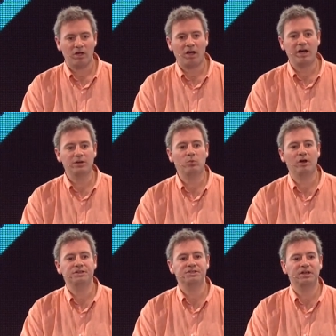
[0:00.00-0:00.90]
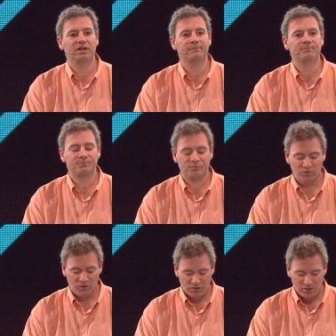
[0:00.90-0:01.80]
I wonder
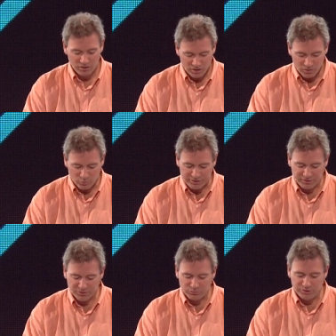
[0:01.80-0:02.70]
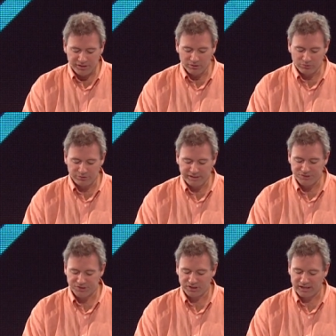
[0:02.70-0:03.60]
whether the real
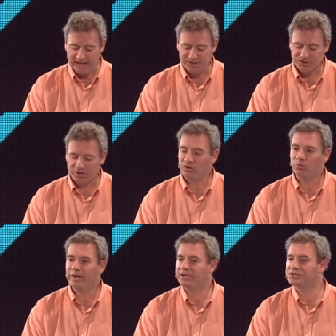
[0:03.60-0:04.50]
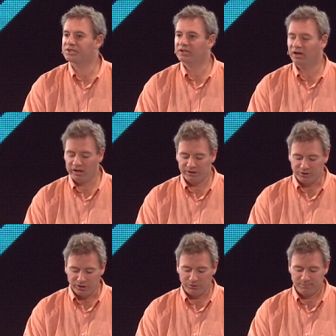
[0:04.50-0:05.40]
reason Laszlo went to
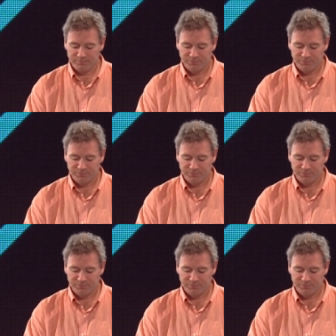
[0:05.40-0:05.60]
Cairo